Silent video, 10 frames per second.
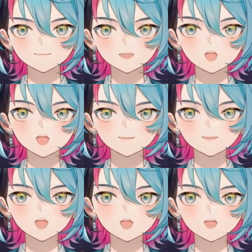I'm
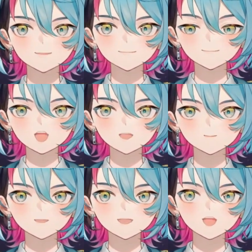not you
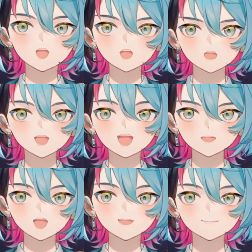cannot buy
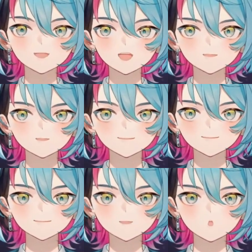my affection,
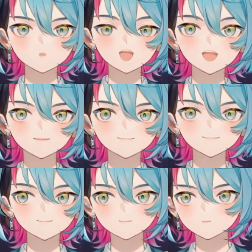okay?
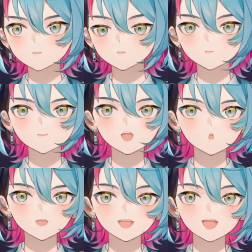Just cause you tell
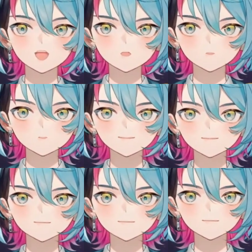me to kiss you
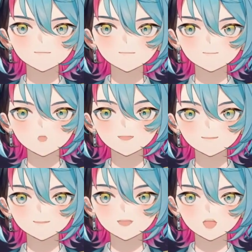doesn't
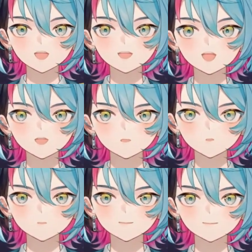mean I'ma kiss you.
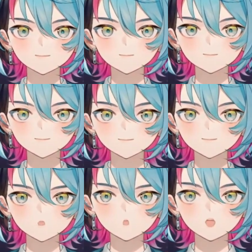
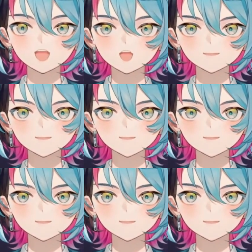Okay?